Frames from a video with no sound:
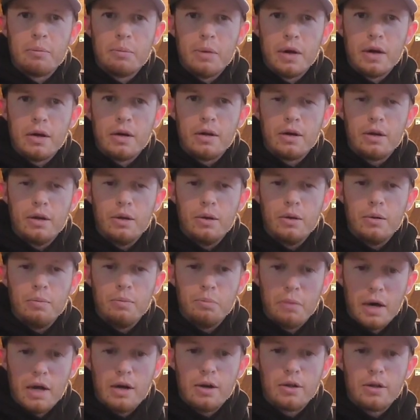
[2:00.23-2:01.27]
better
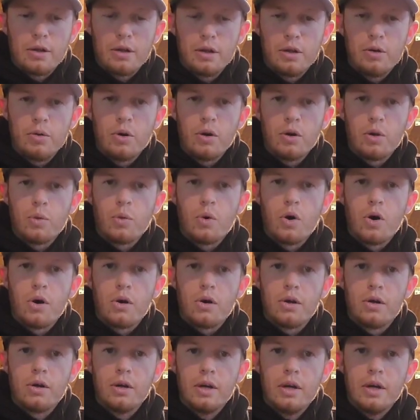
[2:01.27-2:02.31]
than you on the
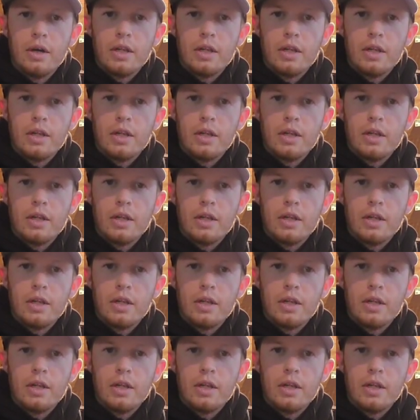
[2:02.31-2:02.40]
water